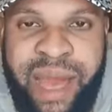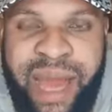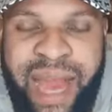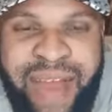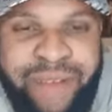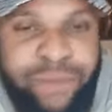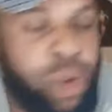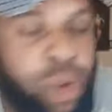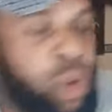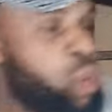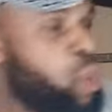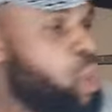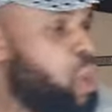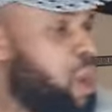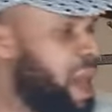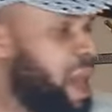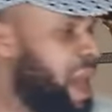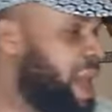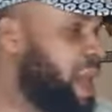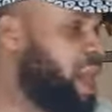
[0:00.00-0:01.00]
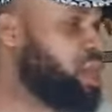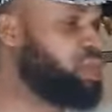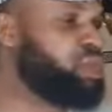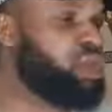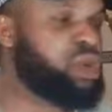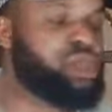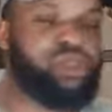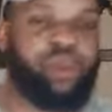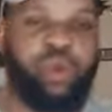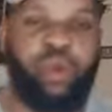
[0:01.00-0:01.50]
All
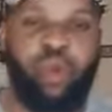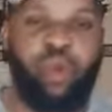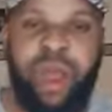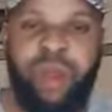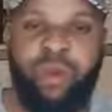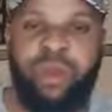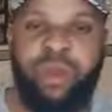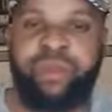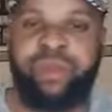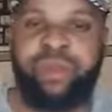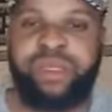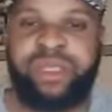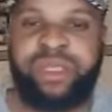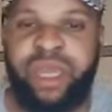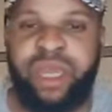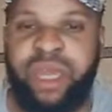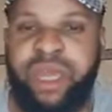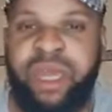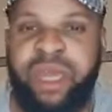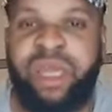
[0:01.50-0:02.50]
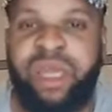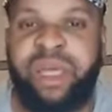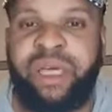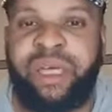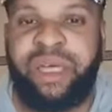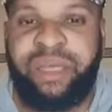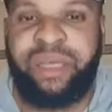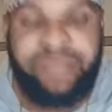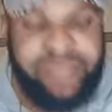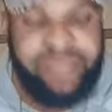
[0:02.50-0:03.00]
those oh, one will be say,
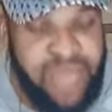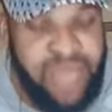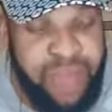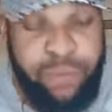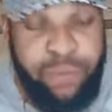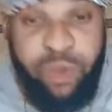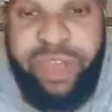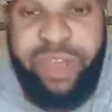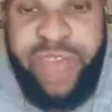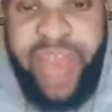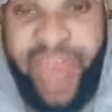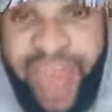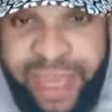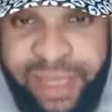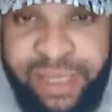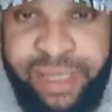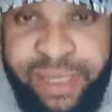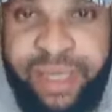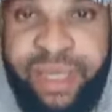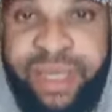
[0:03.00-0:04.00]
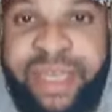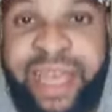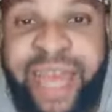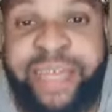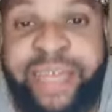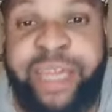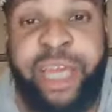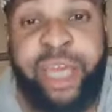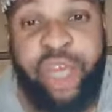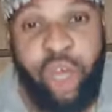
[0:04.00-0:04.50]
7 years.
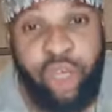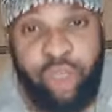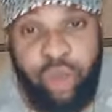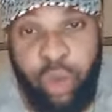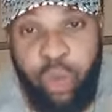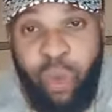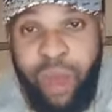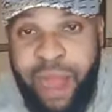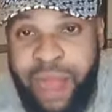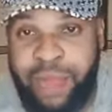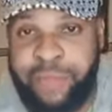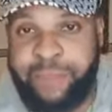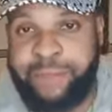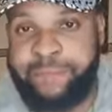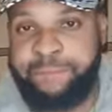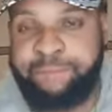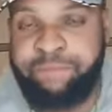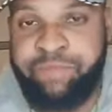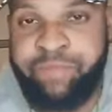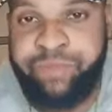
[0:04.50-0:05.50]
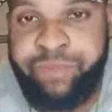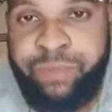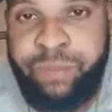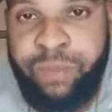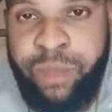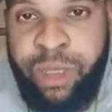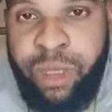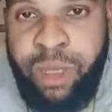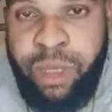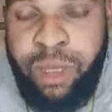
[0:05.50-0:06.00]
Yeah, yeah, you are.
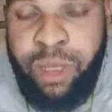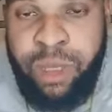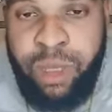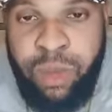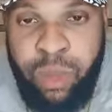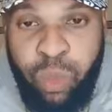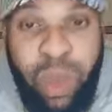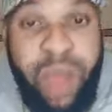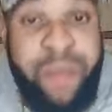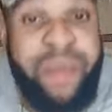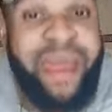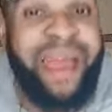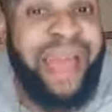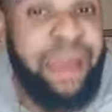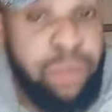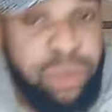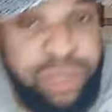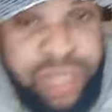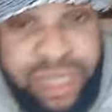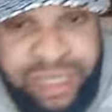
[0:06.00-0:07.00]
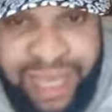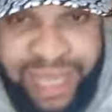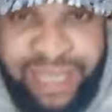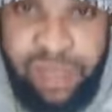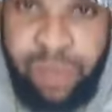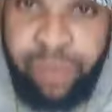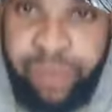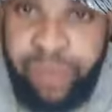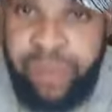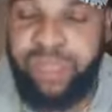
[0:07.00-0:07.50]
When you have on the
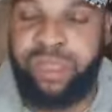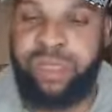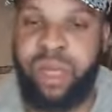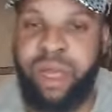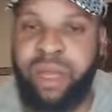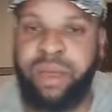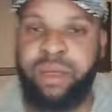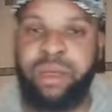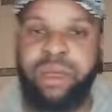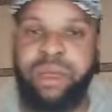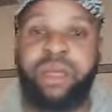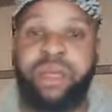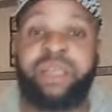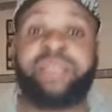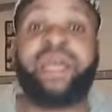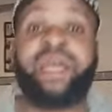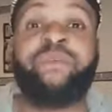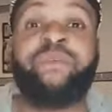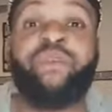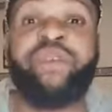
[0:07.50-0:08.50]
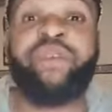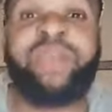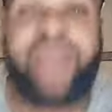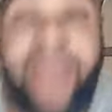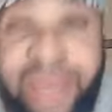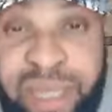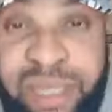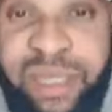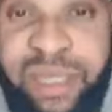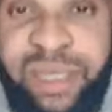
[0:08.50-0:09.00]
test page now, 7
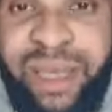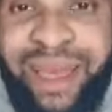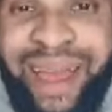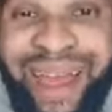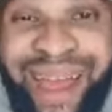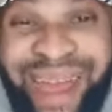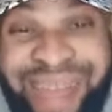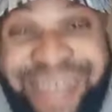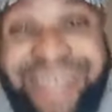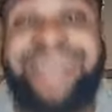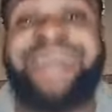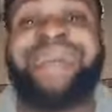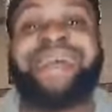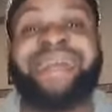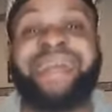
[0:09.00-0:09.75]
years. Guys,